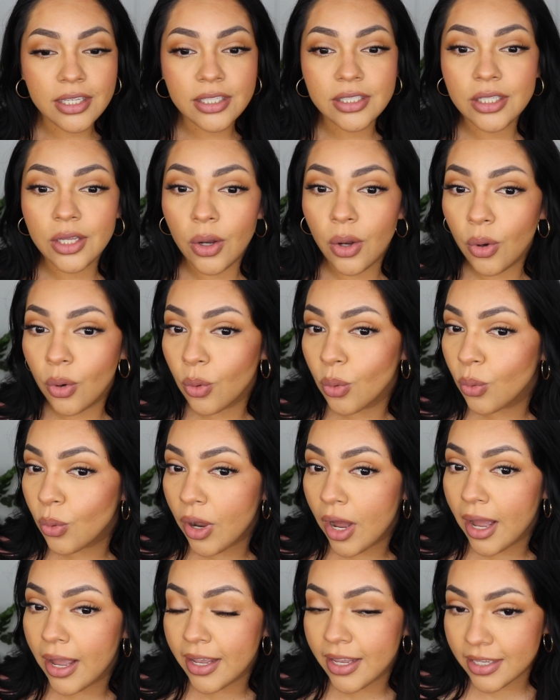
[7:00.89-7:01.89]
So
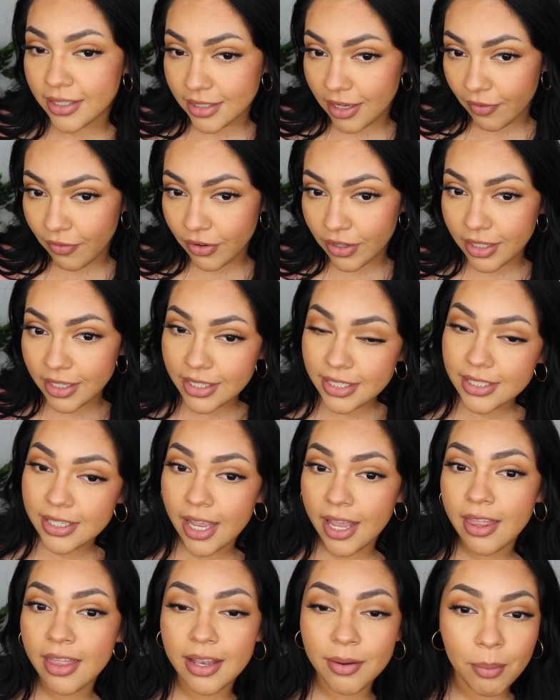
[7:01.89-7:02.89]
I can definitely
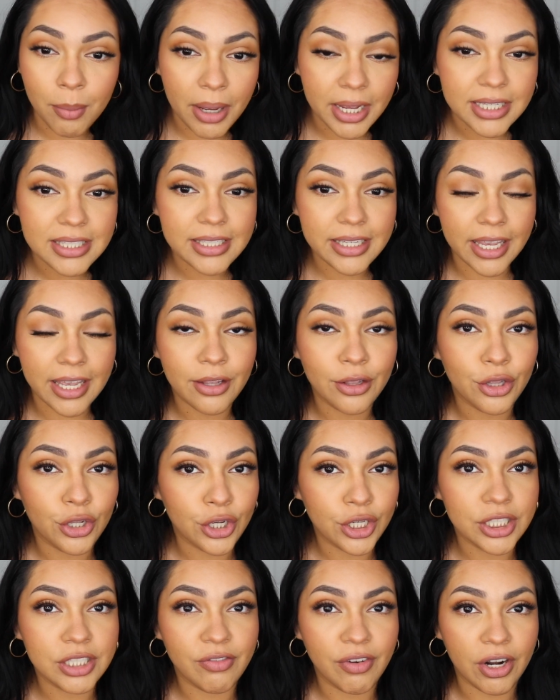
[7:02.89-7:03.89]
say that my skin
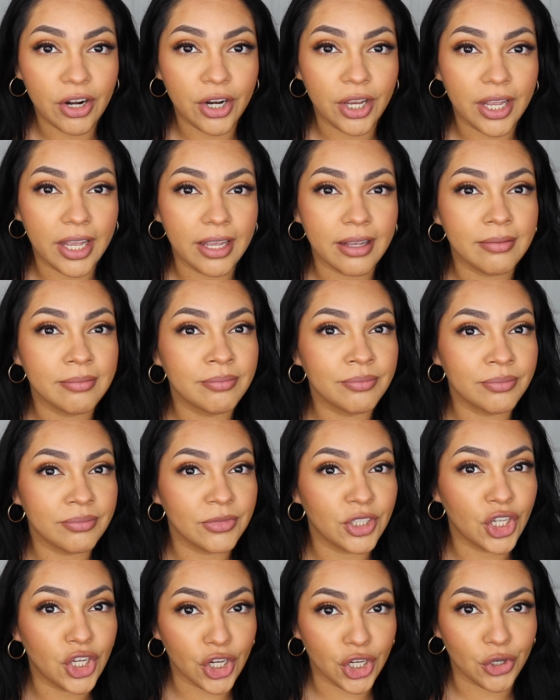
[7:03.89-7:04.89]
looks very
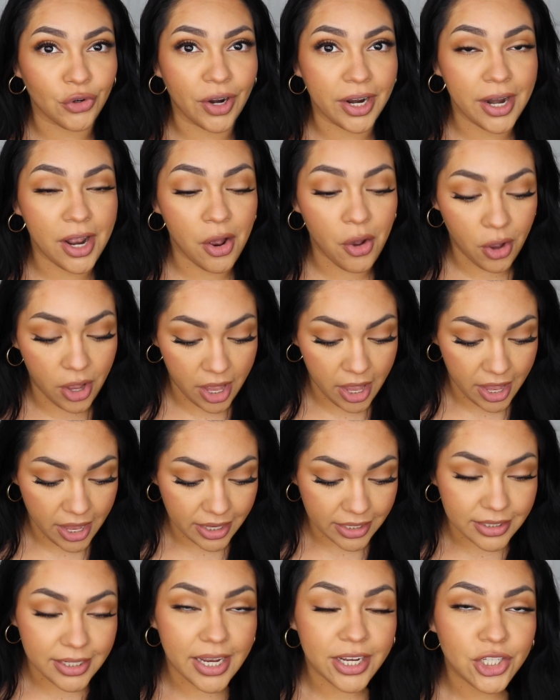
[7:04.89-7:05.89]
good right now.
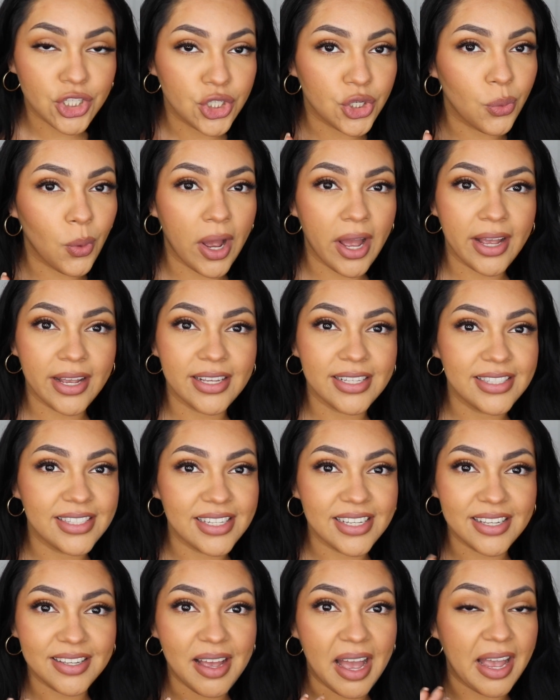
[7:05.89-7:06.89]
Texture
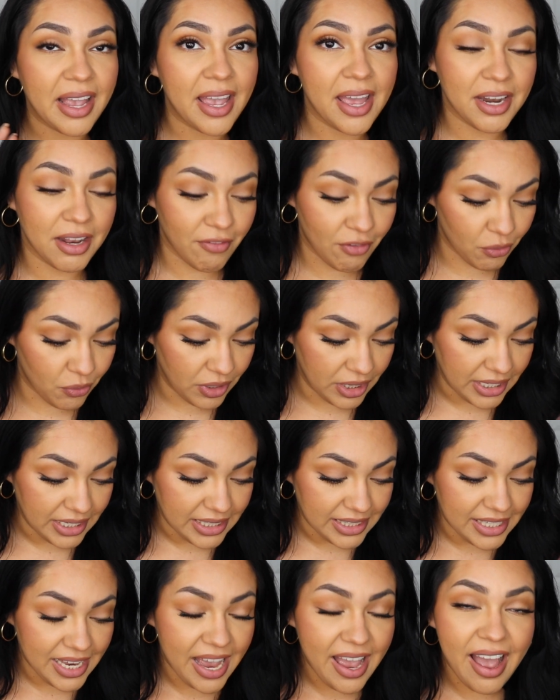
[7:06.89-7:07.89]
wise, I can't even really
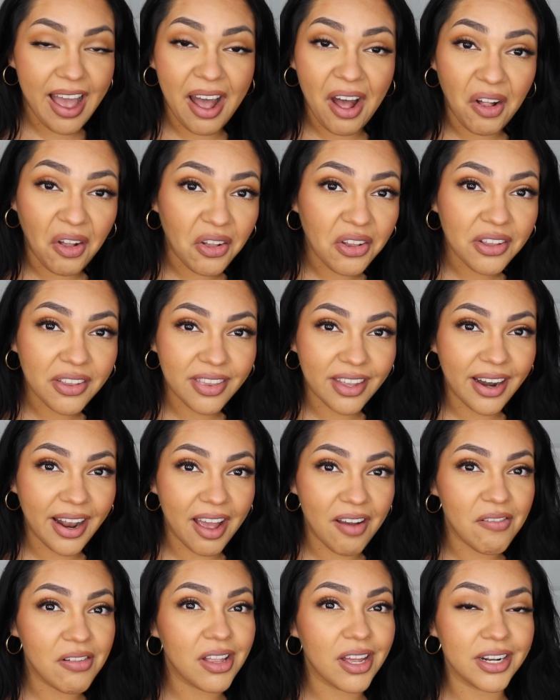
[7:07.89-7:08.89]
tell that I
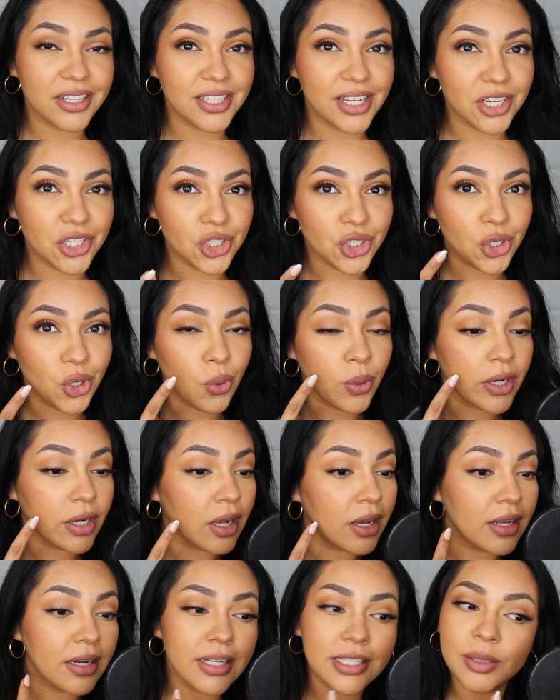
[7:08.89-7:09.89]
have a lot of texture going
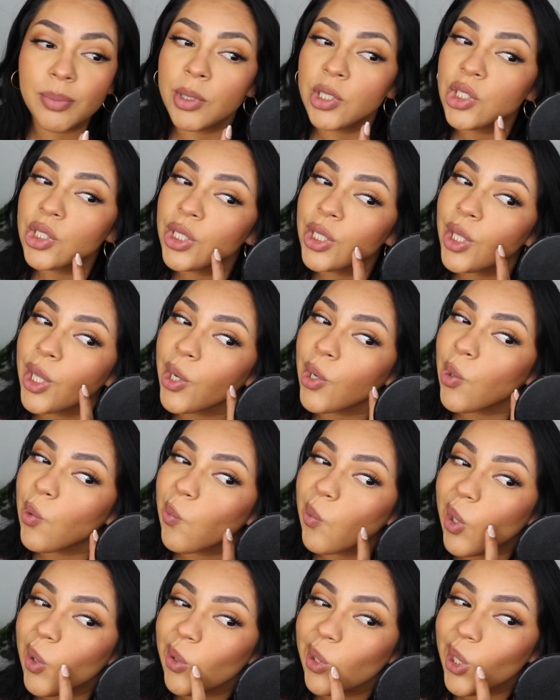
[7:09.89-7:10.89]
on, especially like
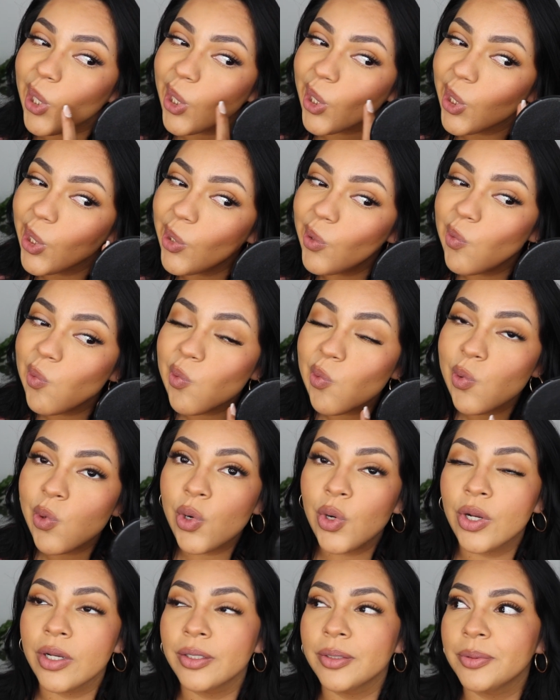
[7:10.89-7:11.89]
around here.
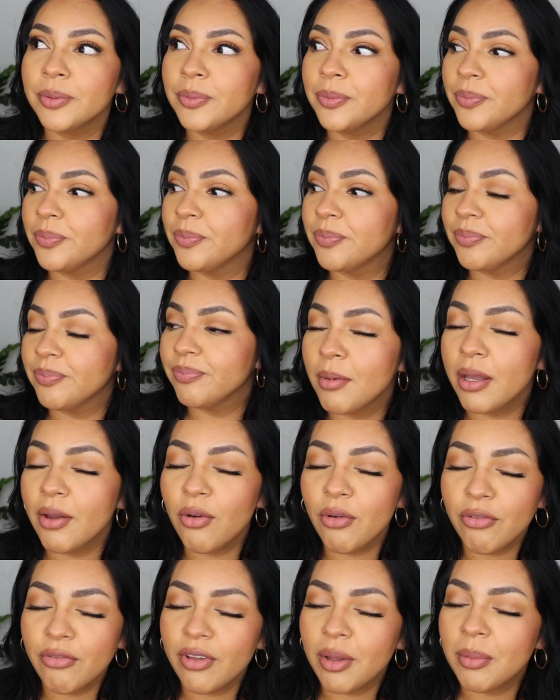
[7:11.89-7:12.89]
My
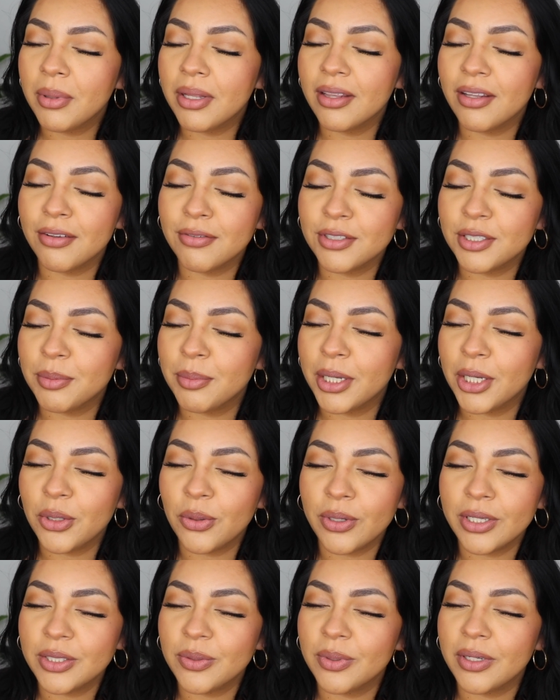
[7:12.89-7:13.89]
whole family loves to make
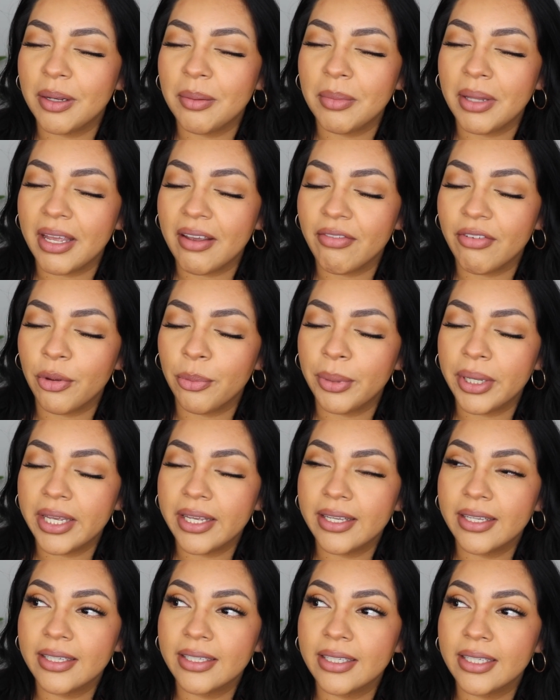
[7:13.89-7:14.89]
noise when I'm like filming.
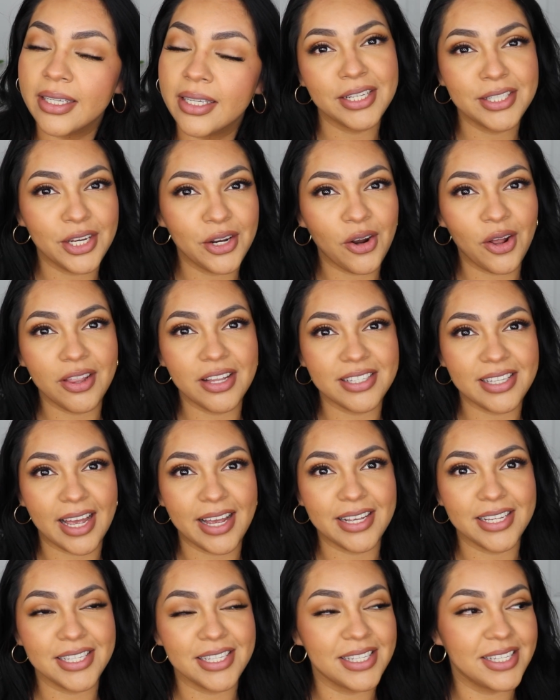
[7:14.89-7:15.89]
You guys hear all this
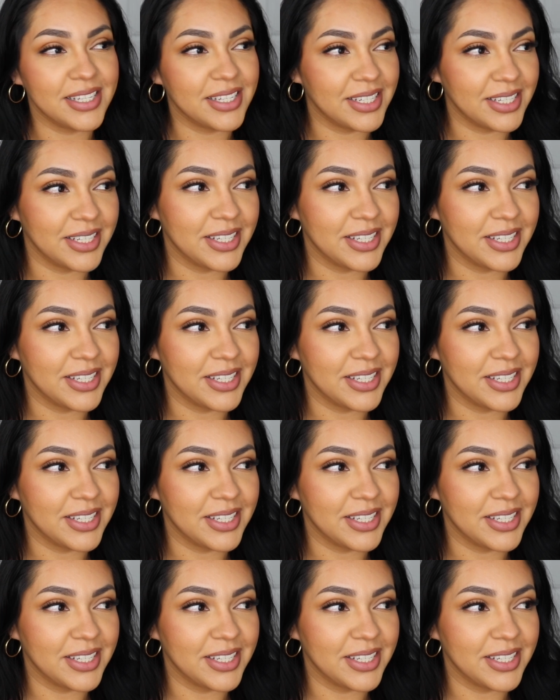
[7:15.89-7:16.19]
ice?